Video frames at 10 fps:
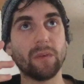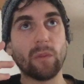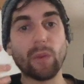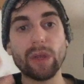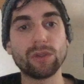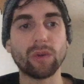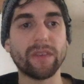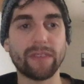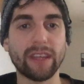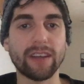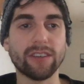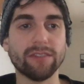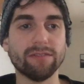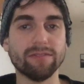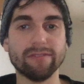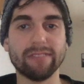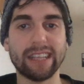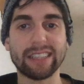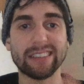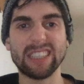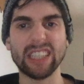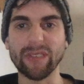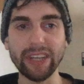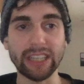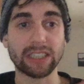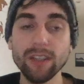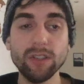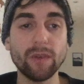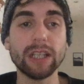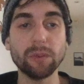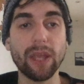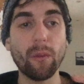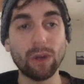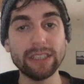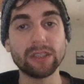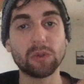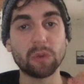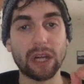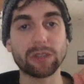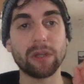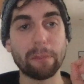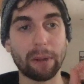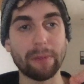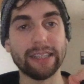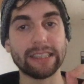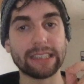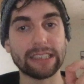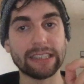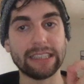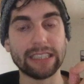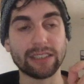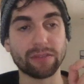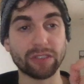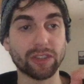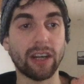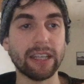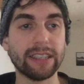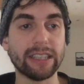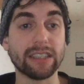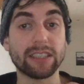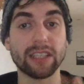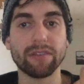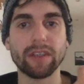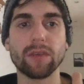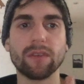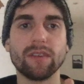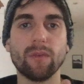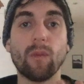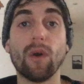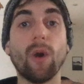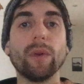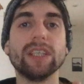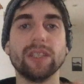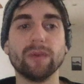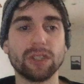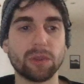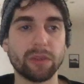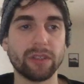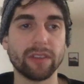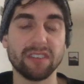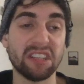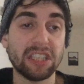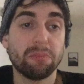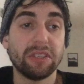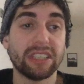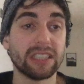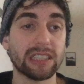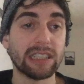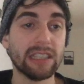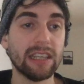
we usually think on like degrees. So that's why I wanted to actually implement this functionality and see if how easy it was to be done, and it's pretty easy.